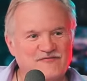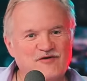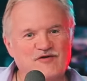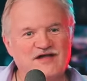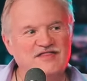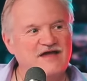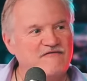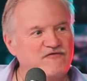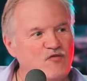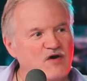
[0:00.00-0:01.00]
We were in
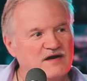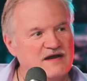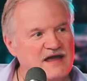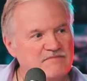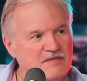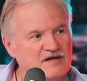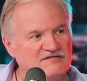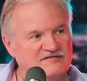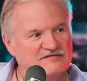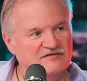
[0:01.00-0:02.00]
there for what, 8
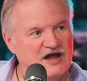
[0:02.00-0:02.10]
months,